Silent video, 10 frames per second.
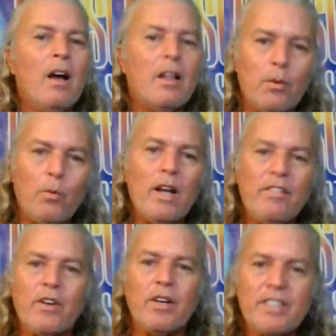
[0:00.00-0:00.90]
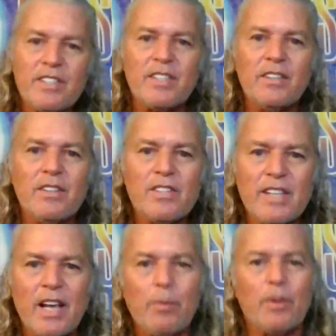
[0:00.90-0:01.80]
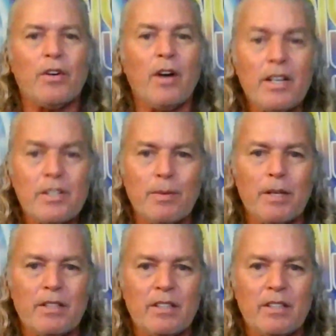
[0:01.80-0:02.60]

The wife could still stay with her husband